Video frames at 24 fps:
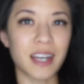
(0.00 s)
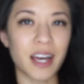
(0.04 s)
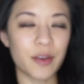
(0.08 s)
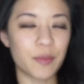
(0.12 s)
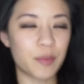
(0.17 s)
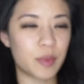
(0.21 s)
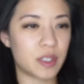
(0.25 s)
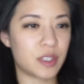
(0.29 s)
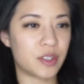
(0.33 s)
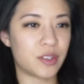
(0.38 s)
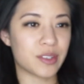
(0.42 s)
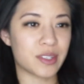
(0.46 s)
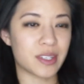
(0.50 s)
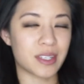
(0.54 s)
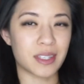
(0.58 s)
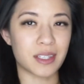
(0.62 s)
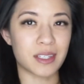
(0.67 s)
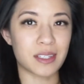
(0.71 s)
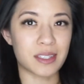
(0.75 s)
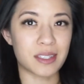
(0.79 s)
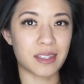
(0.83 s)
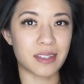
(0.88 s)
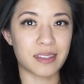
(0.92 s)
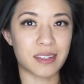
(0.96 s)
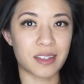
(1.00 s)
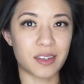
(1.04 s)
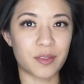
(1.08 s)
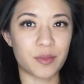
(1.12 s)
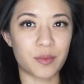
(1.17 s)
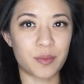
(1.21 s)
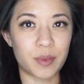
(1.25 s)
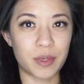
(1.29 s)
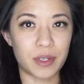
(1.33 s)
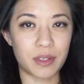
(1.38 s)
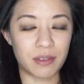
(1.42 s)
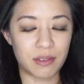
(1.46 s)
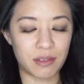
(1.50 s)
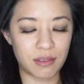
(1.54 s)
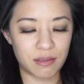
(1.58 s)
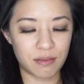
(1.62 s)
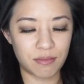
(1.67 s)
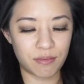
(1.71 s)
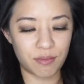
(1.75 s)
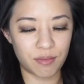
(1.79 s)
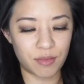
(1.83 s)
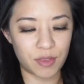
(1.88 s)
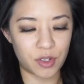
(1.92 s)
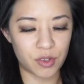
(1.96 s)
I've been using this since I've
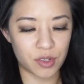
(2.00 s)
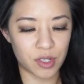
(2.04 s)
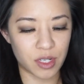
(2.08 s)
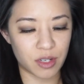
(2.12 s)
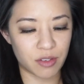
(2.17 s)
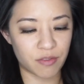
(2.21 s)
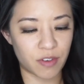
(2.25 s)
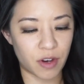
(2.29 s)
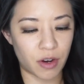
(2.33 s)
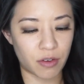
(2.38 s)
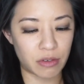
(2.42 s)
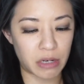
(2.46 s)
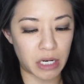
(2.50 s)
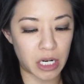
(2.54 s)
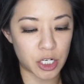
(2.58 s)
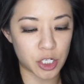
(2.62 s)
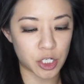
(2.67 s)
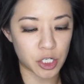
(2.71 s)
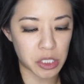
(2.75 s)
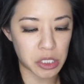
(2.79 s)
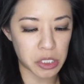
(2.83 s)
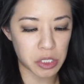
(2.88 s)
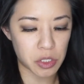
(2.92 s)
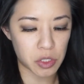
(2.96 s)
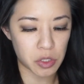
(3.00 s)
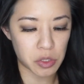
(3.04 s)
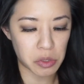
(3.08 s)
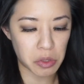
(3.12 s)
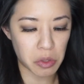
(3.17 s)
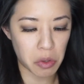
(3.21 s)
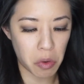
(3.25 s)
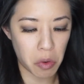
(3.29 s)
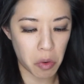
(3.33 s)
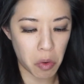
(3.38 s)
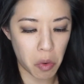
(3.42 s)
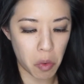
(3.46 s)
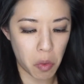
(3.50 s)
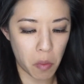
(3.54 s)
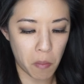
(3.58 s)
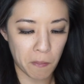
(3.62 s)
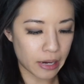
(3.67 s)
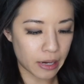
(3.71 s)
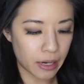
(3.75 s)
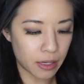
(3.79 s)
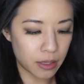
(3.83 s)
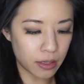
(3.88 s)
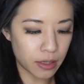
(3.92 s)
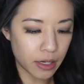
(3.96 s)
been using foundation, so
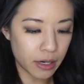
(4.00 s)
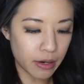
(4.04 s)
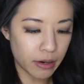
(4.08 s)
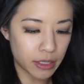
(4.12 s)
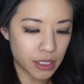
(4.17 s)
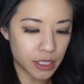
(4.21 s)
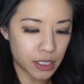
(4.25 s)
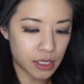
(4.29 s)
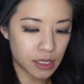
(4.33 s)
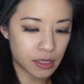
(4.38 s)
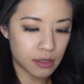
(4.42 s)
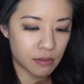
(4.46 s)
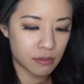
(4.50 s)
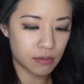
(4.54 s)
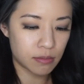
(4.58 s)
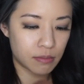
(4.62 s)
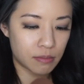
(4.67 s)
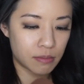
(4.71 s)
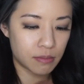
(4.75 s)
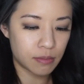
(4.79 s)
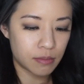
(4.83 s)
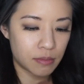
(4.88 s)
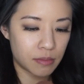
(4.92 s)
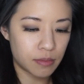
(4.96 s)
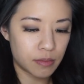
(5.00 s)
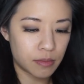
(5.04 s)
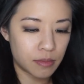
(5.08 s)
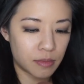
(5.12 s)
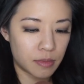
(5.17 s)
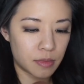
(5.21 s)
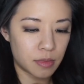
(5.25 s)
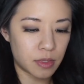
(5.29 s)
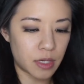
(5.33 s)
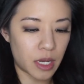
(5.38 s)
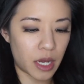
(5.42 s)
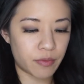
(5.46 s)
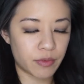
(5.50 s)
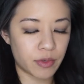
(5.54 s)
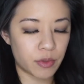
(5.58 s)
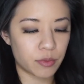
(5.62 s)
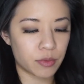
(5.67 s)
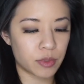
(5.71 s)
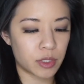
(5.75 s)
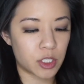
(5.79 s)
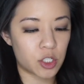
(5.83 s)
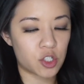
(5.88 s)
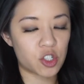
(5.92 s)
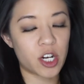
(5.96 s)
I don't know. I just haven't
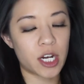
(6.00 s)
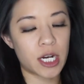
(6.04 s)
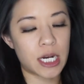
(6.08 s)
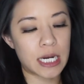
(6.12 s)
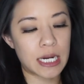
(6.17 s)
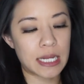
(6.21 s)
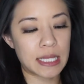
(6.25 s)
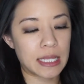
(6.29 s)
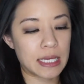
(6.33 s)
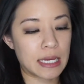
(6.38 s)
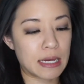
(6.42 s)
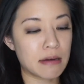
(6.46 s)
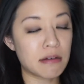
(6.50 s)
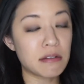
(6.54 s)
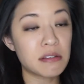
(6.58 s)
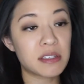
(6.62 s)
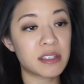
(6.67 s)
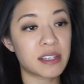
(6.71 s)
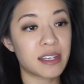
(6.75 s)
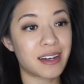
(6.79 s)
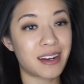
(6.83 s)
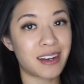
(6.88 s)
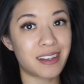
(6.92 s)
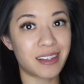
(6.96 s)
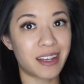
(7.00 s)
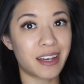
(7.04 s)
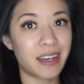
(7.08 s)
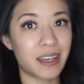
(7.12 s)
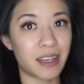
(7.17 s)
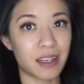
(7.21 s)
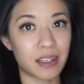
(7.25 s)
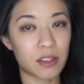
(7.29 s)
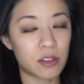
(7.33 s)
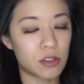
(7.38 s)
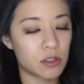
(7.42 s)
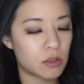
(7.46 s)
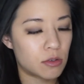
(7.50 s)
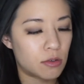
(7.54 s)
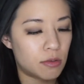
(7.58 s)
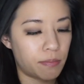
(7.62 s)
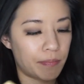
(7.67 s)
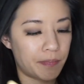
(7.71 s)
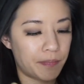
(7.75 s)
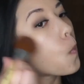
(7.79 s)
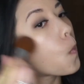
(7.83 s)
really tried anything else, and I like it, so.